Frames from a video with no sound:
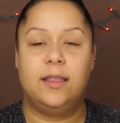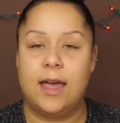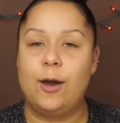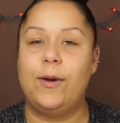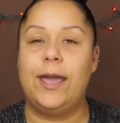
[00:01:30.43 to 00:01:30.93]

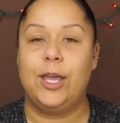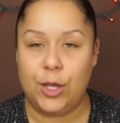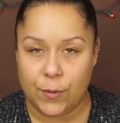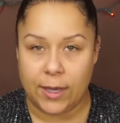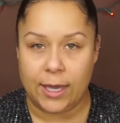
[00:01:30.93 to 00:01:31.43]
That way
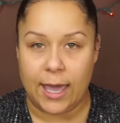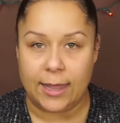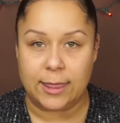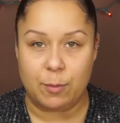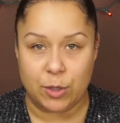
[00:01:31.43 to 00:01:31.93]
you can
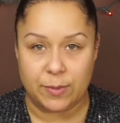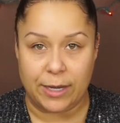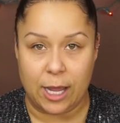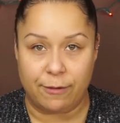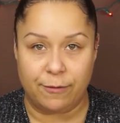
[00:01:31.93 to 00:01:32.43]
get the most
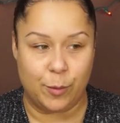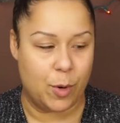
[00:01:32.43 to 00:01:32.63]
money off of your